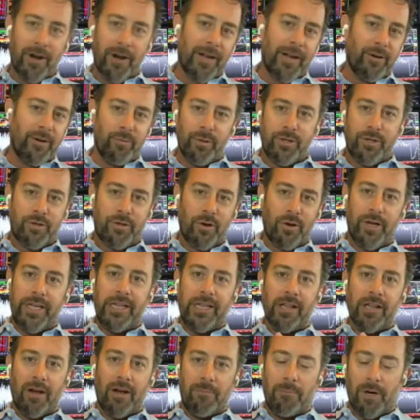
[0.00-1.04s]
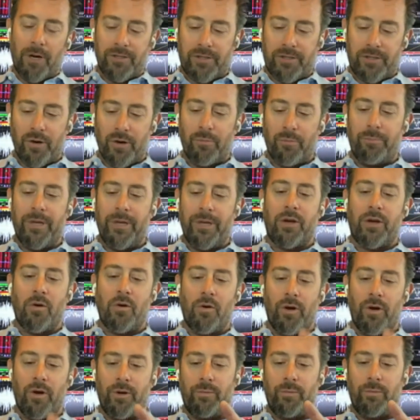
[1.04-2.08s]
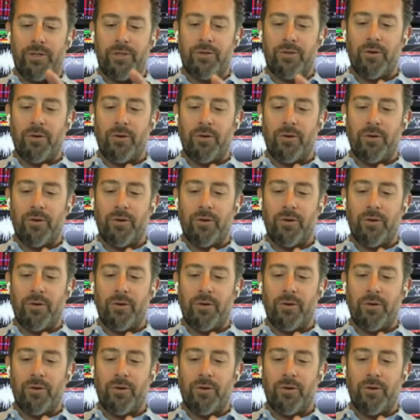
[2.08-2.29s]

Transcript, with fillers: right? We saw Elon Musk go Bitcoin.